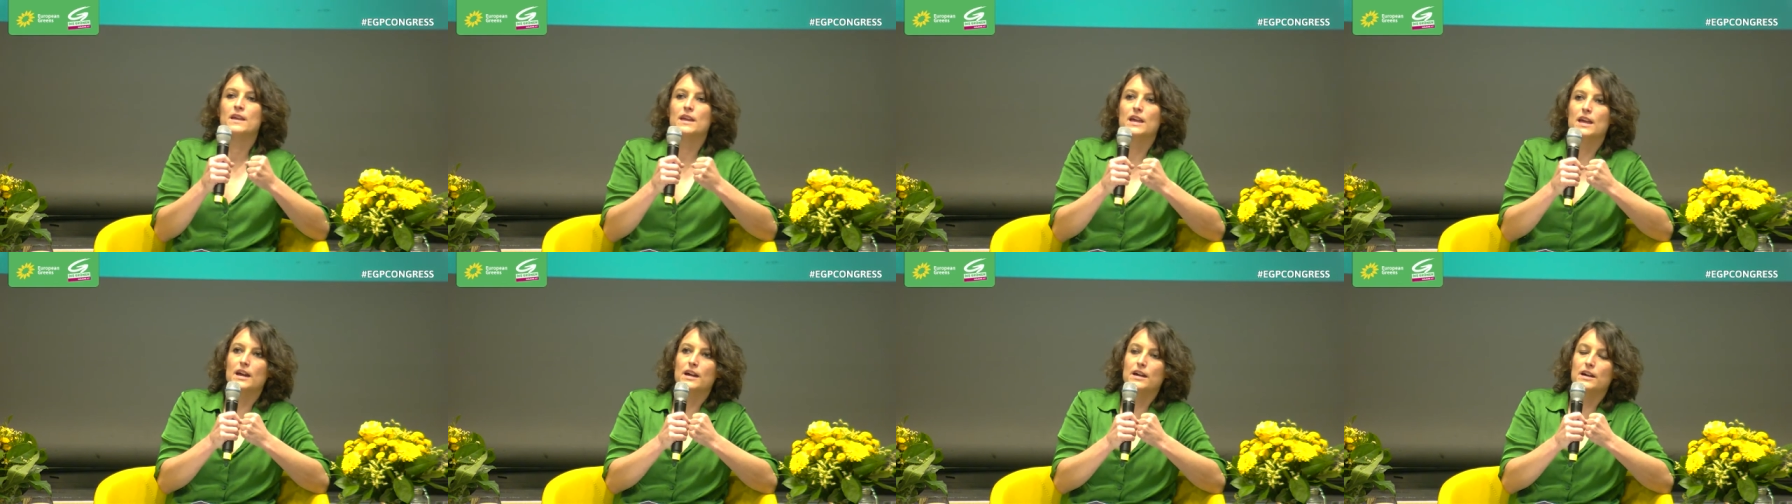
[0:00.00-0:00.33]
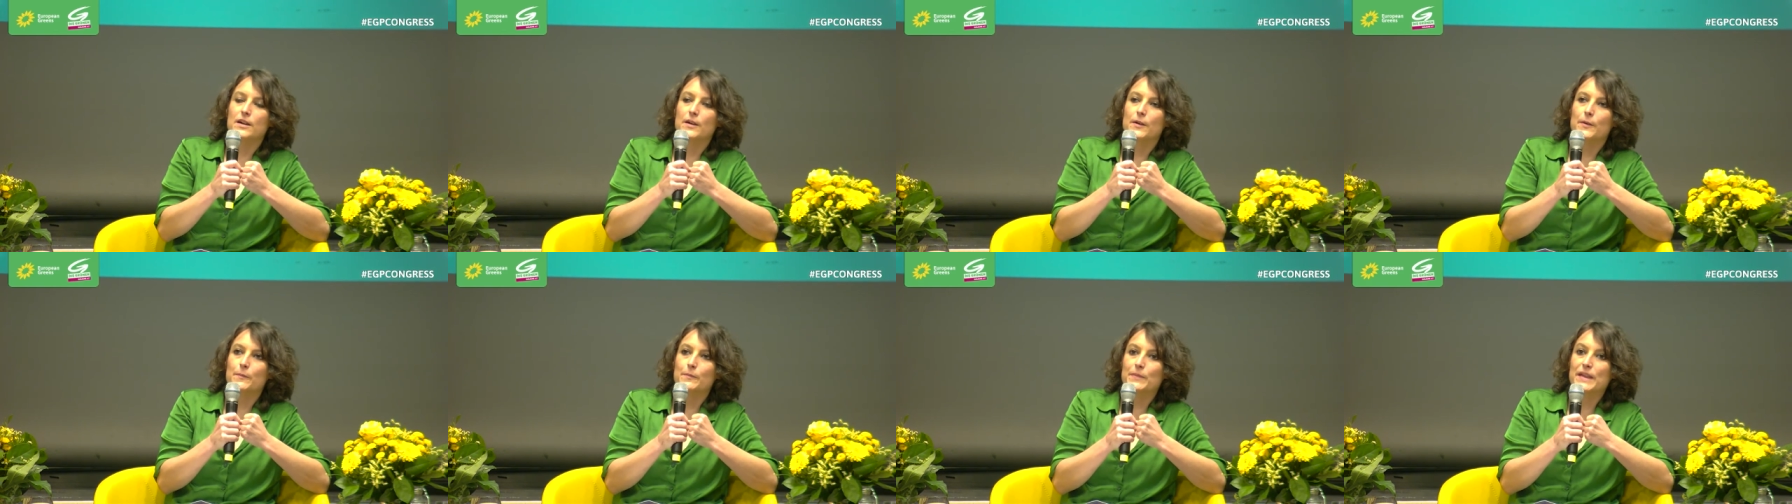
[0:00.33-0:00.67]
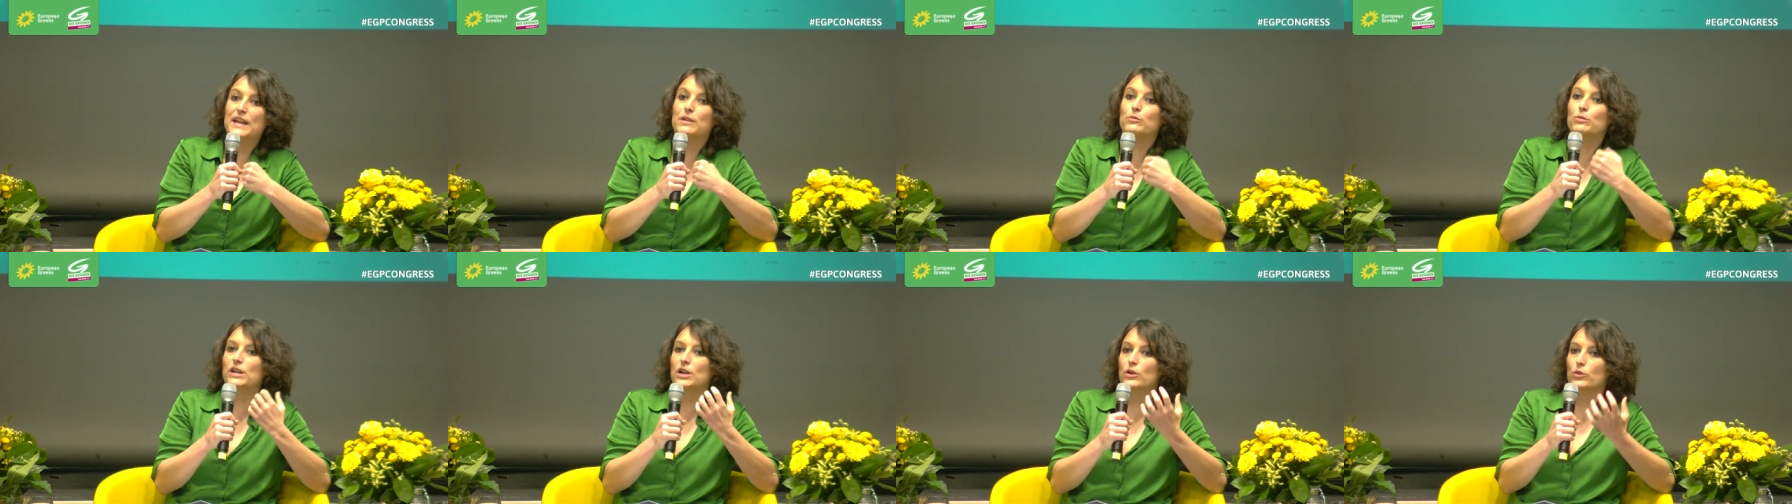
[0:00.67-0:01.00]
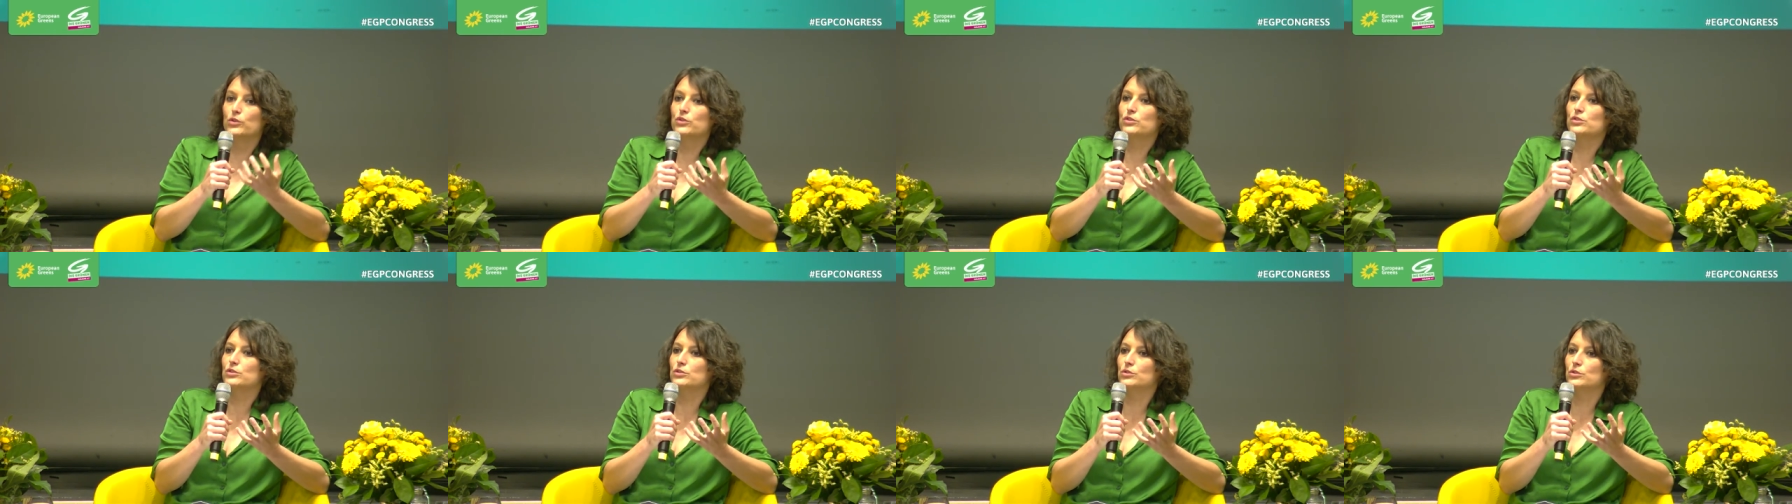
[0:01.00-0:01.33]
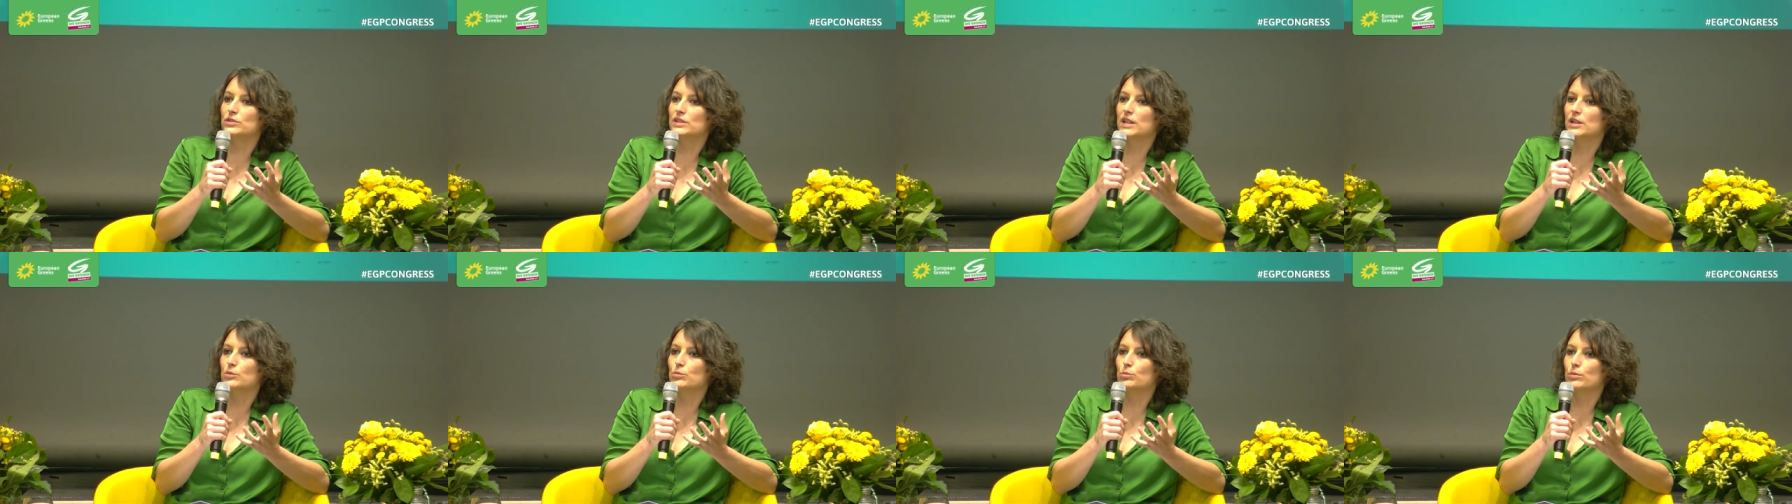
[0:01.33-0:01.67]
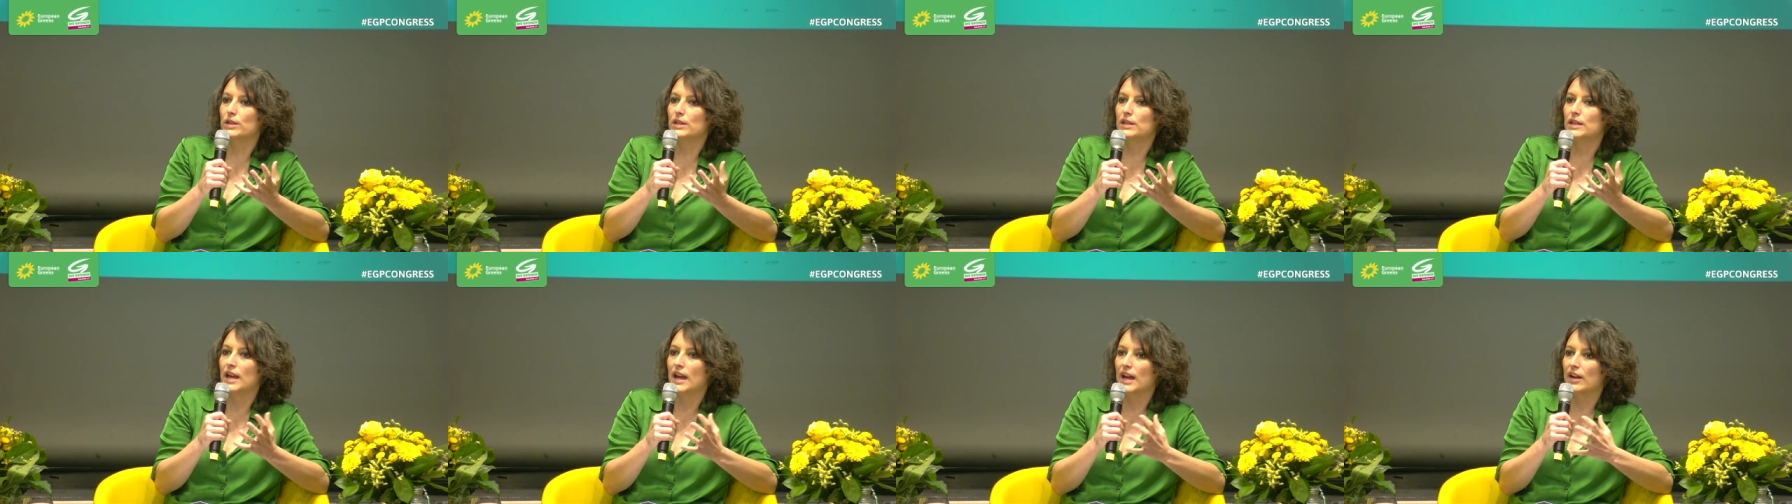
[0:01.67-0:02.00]
And we also know that
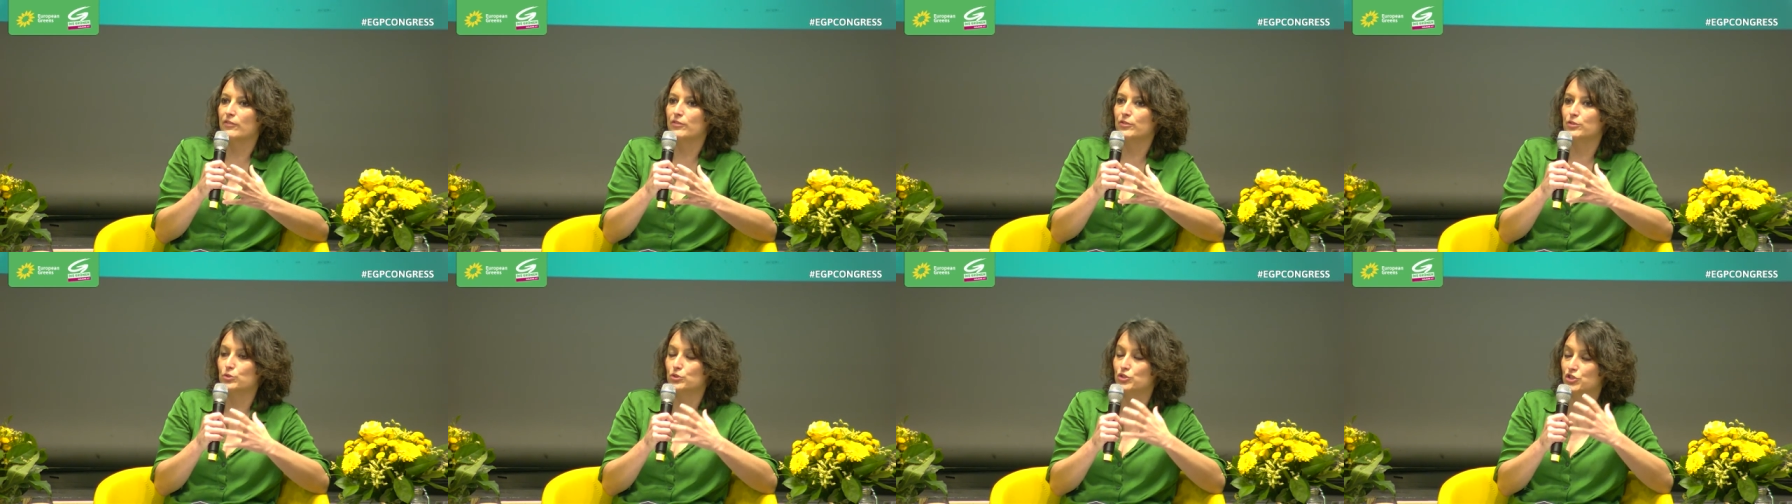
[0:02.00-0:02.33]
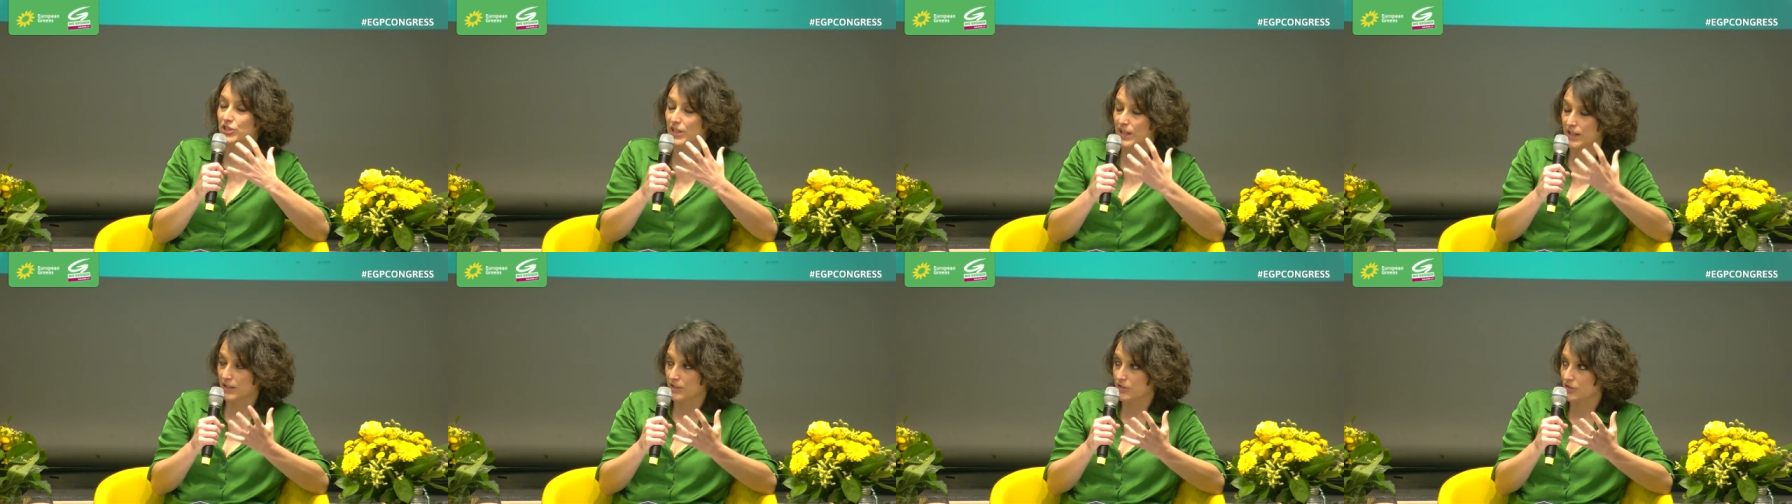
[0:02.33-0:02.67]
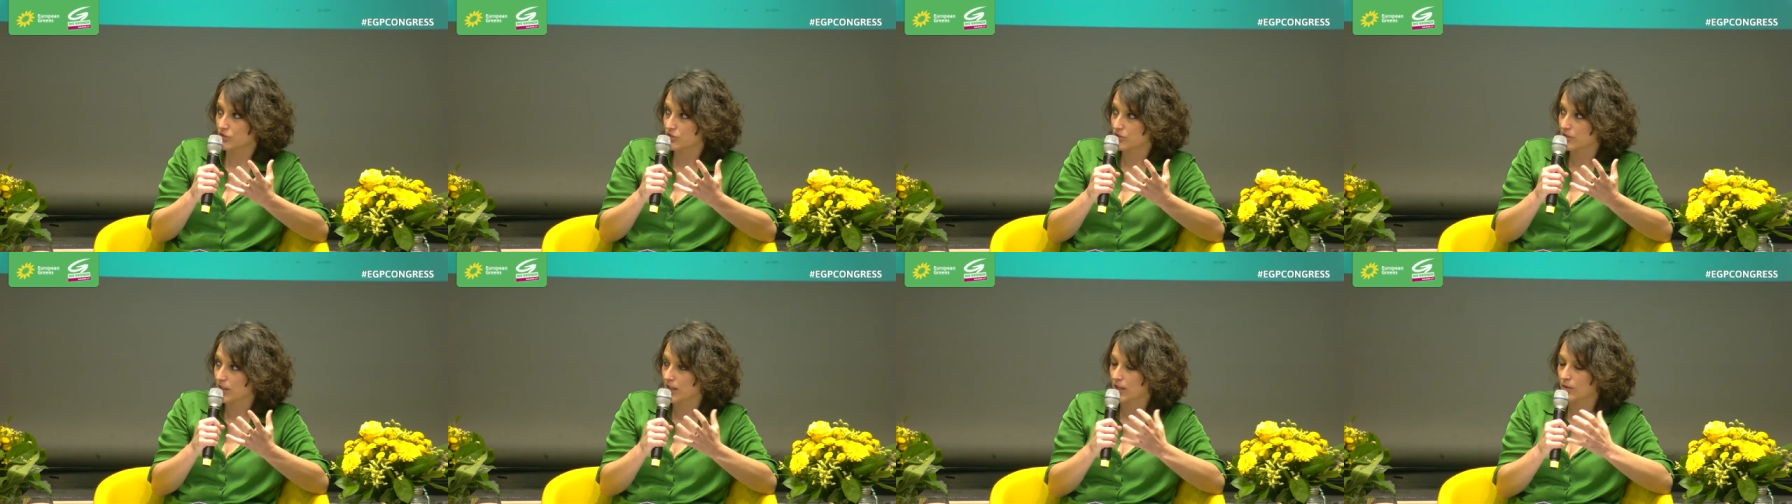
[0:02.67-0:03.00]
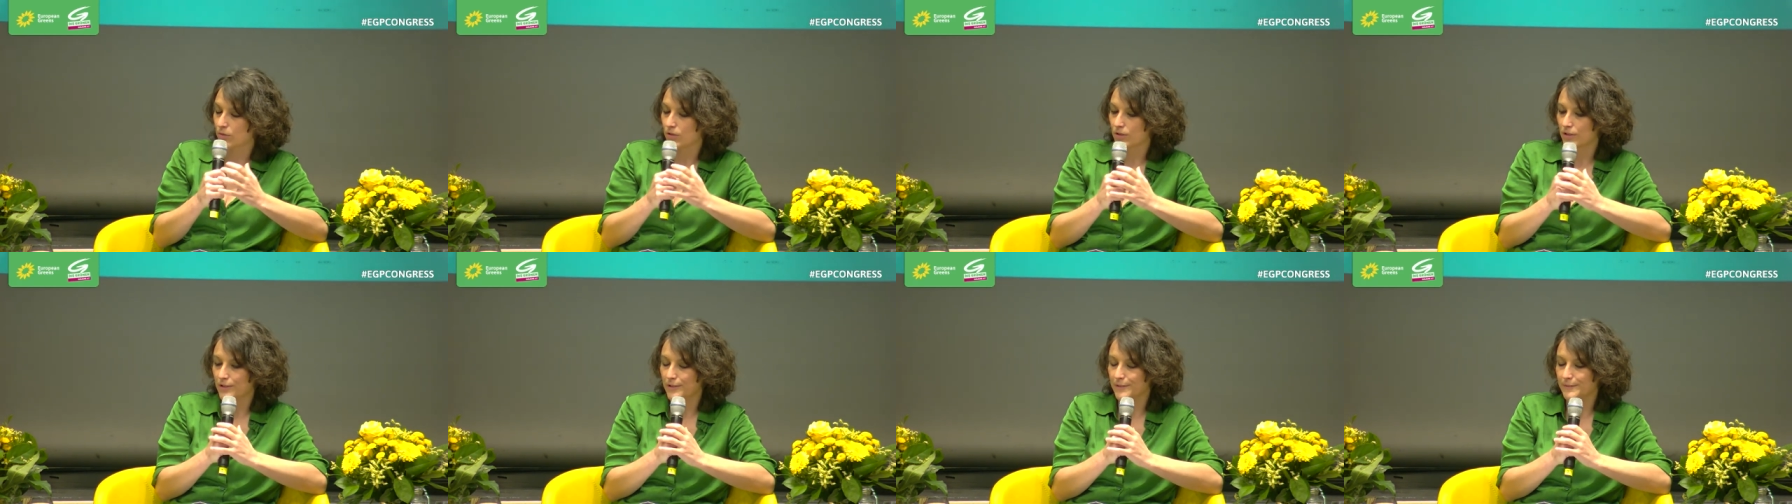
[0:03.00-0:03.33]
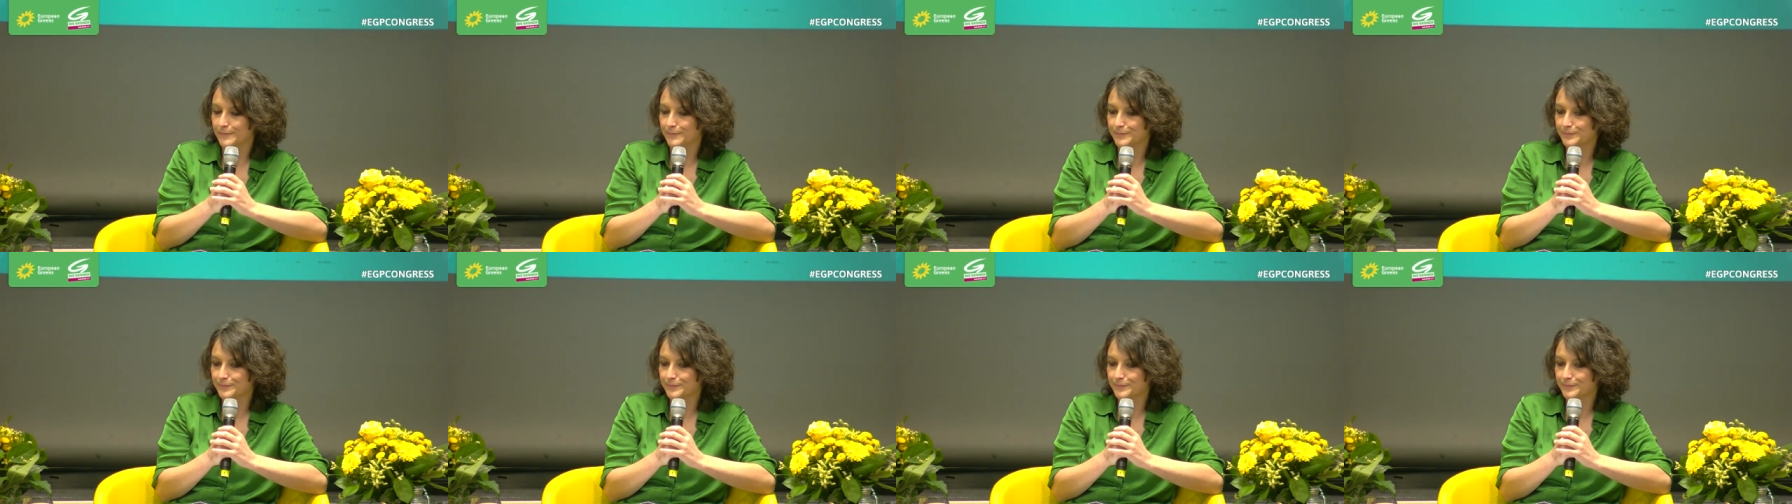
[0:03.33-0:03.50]
we have to change our